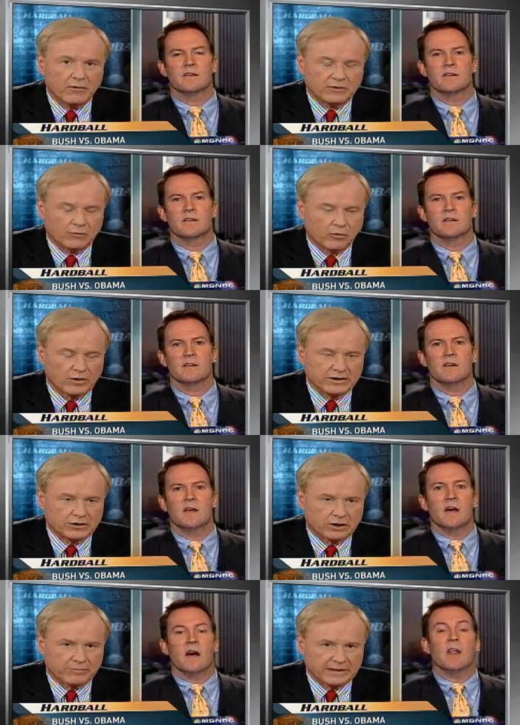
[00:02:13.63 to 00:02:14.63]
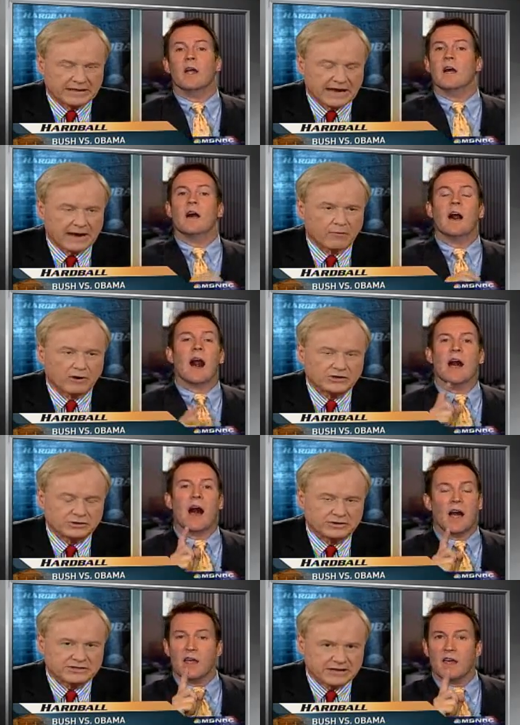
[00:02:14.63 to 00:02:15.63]
Speaker 1: when the war in Europe began. I
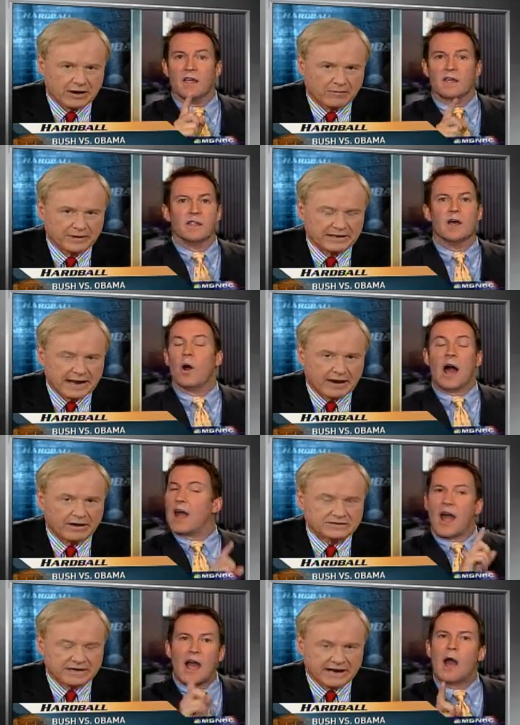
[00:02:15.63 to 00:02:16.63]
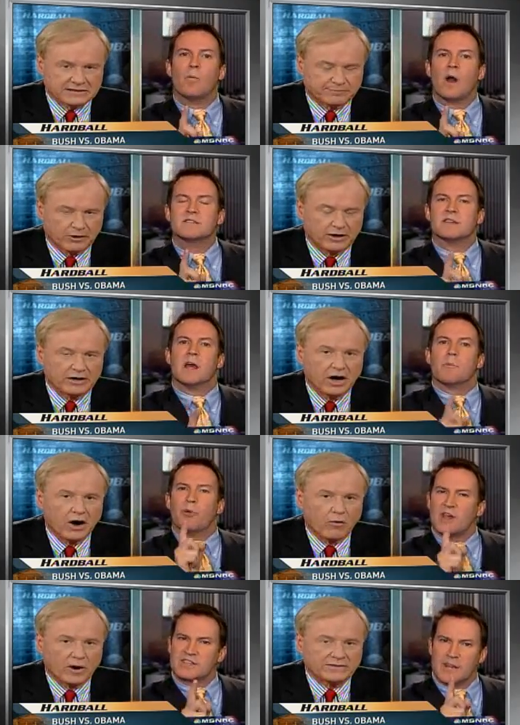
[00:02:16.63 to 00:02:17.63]
want you to tell me now, as an expert,
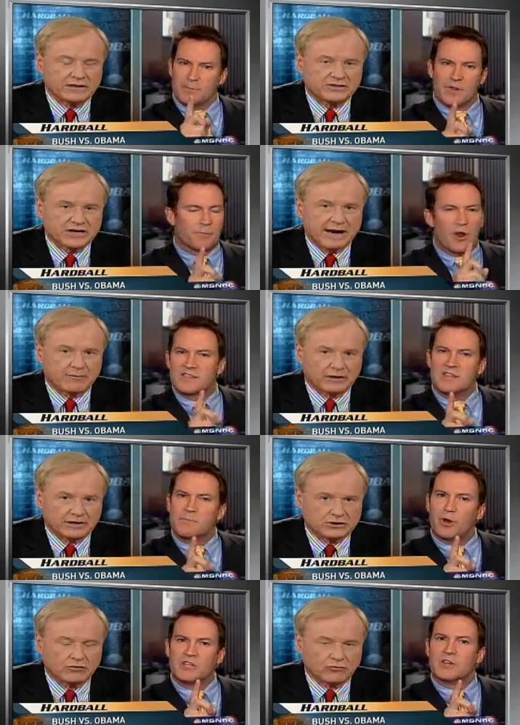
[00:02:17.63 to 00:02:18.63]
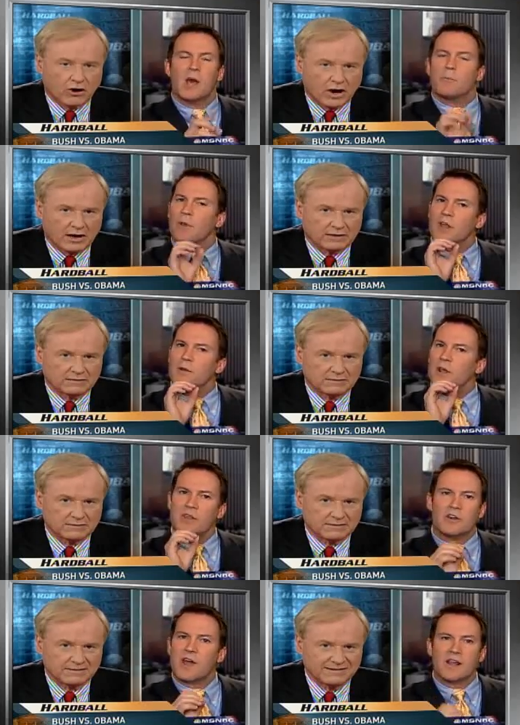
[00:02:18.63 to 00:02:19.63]
what did Chamberlain Bush, do wrong? Look,
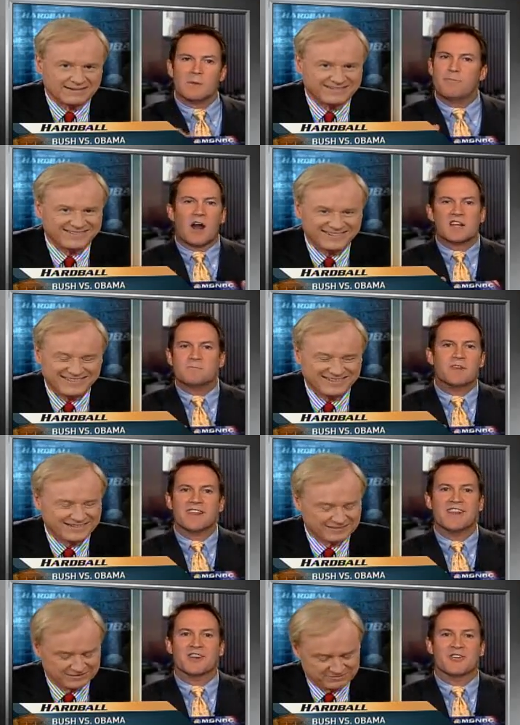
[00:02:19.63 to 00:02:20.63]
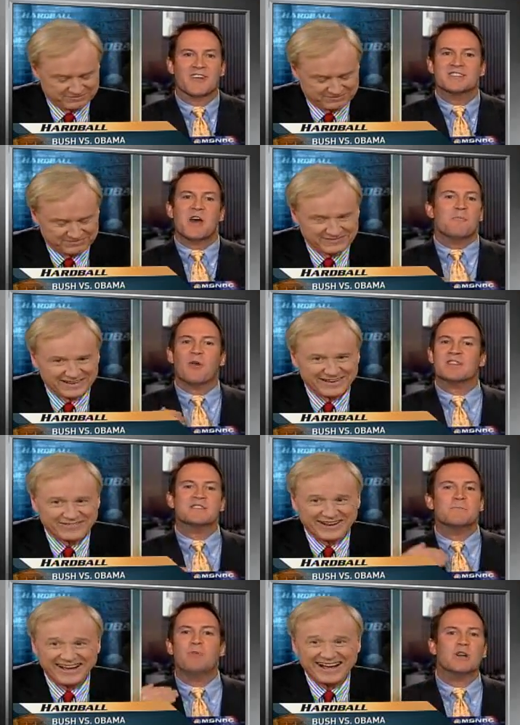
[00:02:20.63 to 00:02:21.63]
Speaker 2: you're not going to box me in here, Chris.
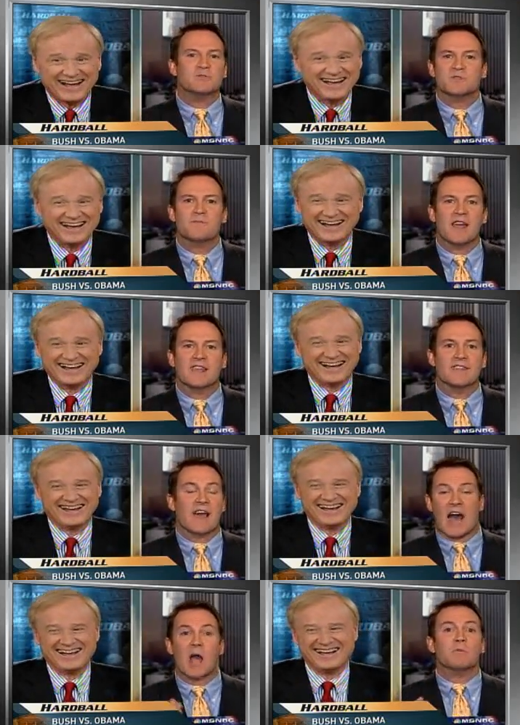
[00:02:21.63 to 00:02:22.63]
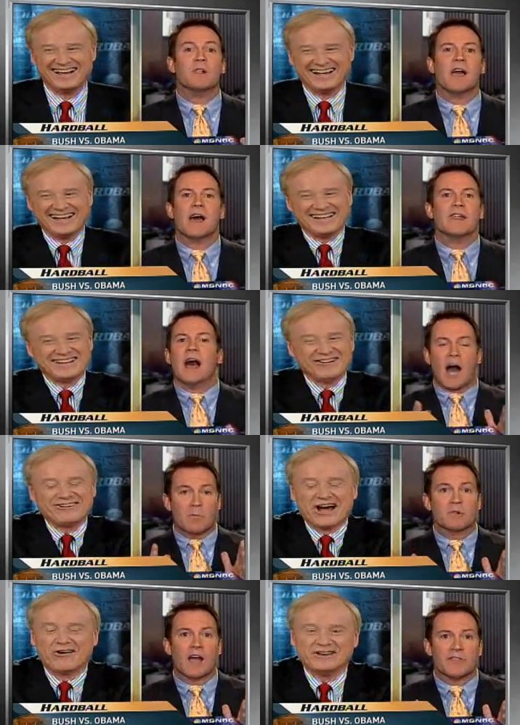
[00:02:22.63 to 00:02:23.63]
President Bush was making that. I'm glad.
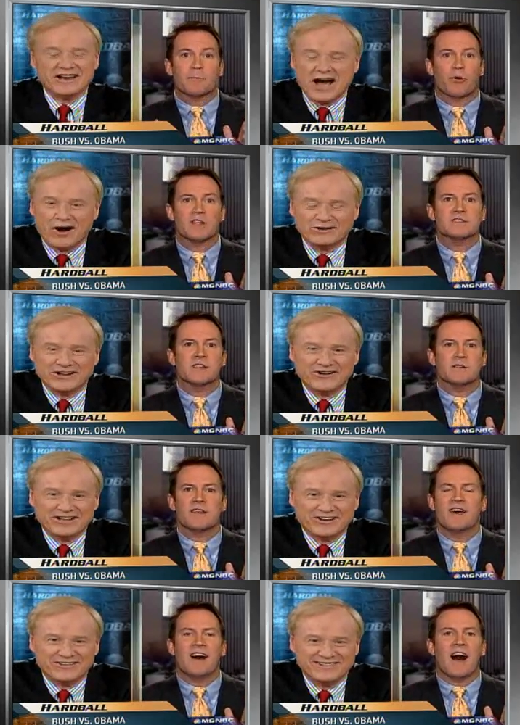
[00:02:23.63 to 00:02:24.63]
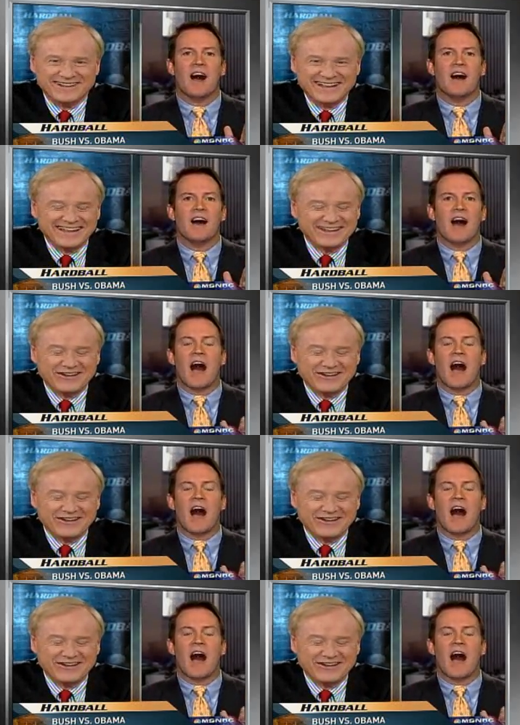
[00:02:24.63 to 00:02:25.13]
You I'm glad the know, you. You